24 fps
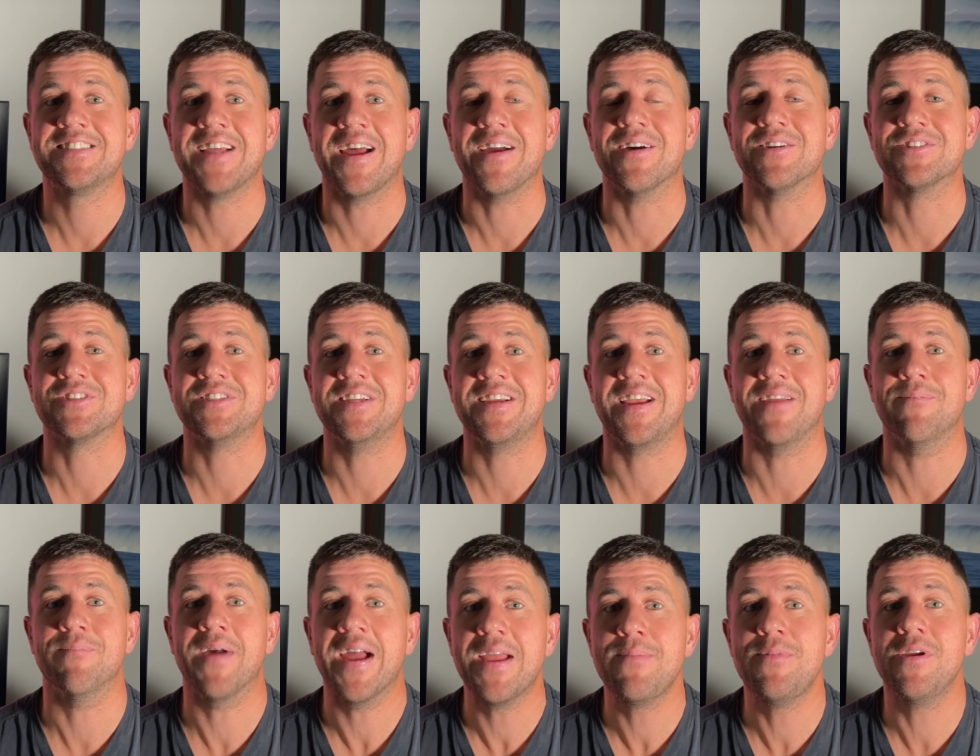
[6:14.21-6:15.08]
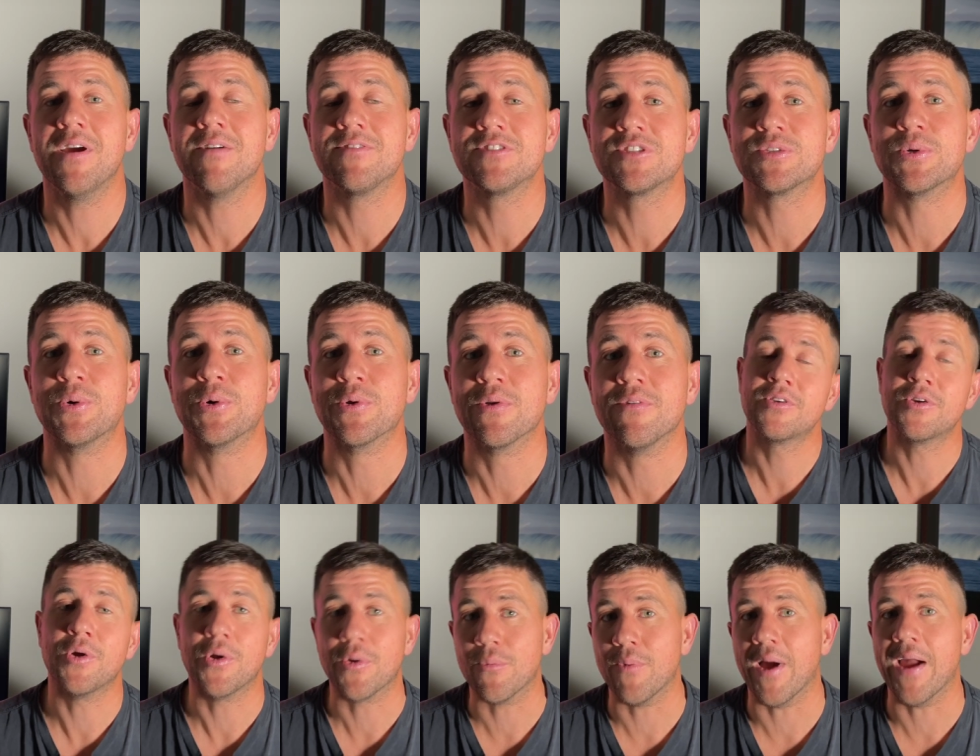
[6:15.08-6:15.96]
day I was thinking maybe I've sort of
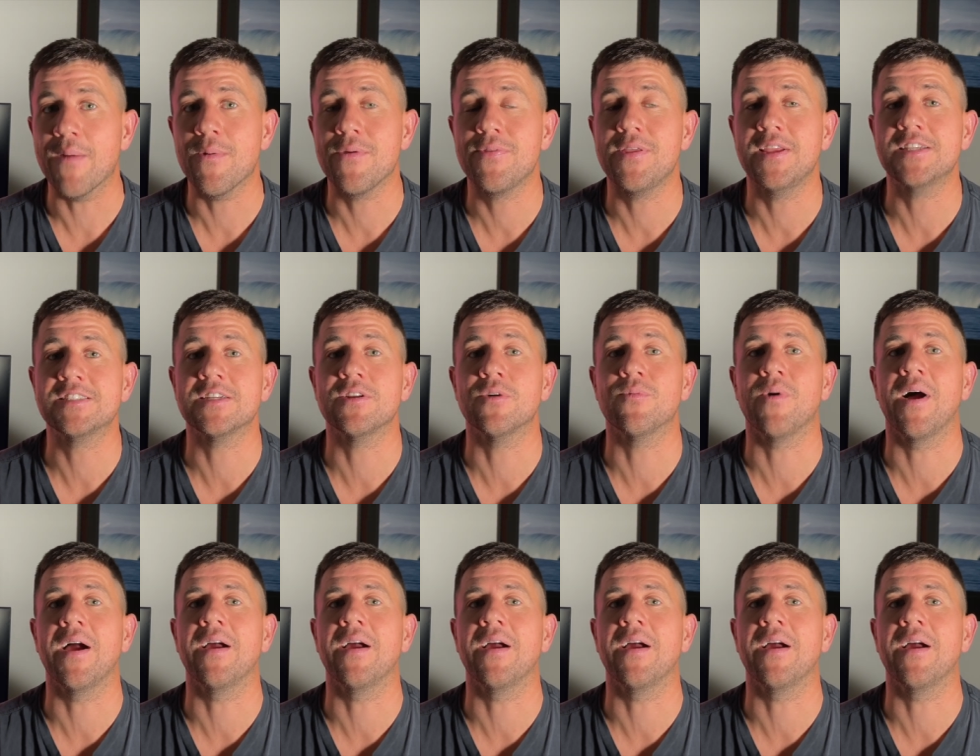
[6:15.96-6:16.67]
got away with this in a way.